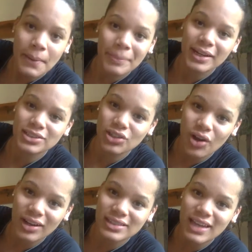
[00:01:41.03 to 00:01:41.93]
But as
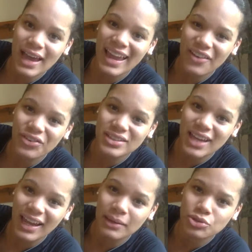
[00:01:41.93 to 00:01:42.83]
long as I every
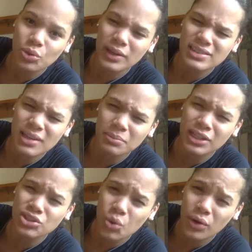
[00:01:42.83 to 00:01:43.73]
day am doing something
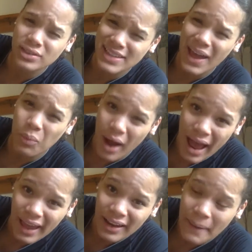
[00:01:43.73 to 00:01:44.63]
towards that
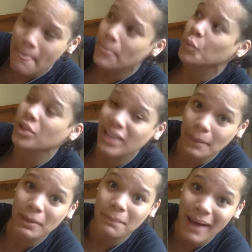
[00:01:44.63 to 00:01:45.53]
why with Him
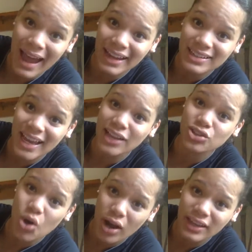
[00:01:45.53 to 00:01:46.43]
in mind and
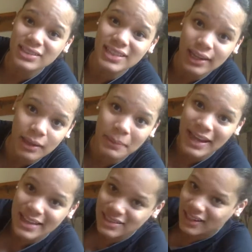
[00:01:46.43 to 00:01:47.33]
talking to Him and
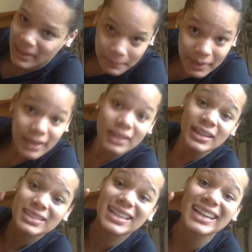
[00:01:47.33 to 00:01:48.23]
asking Him
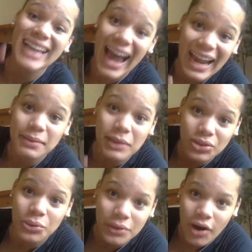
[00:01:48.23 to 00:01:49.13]
to guide me
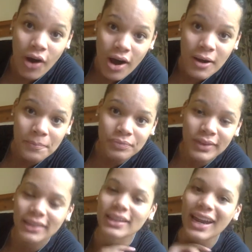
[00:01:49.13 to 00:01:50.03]
through it all,
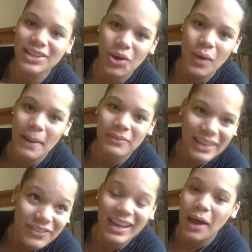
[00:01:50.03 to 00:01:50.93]
then I know I'm
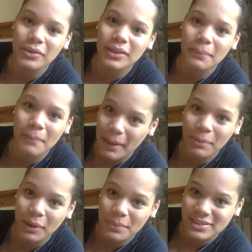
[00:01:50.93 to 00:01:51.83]
living out the, my
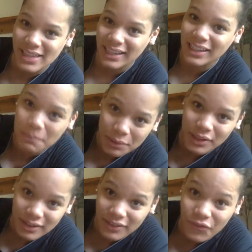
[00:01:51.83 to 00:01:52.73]
purpose that He put
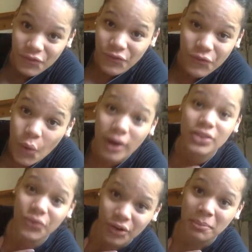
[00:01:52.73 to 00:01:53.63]
forth
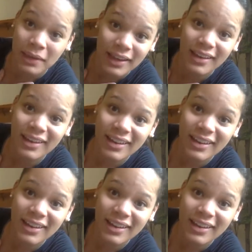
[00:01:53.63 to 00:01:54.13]
for me.